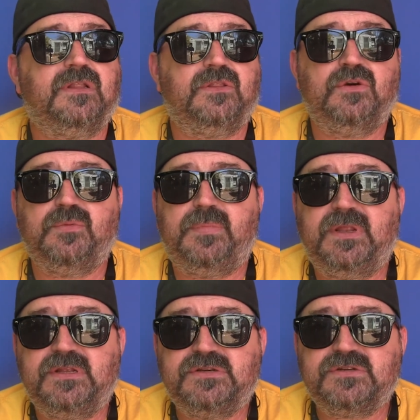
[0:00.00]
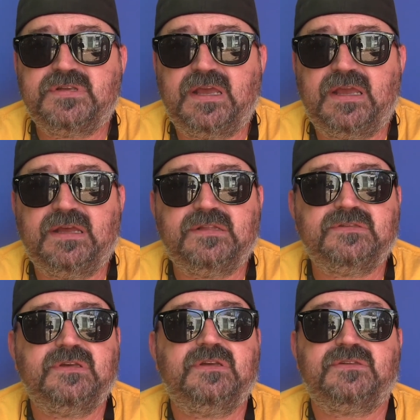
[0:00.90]
Lou Beninger's
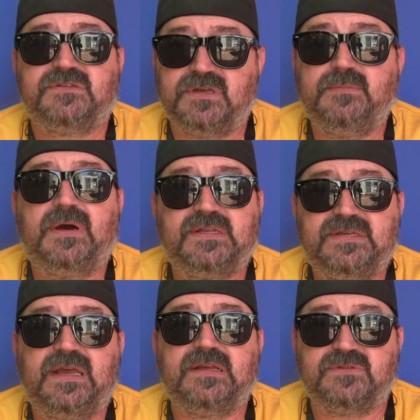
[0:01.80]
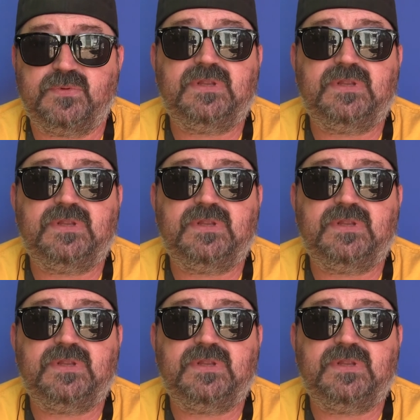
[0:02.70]
hands, somebody's hands.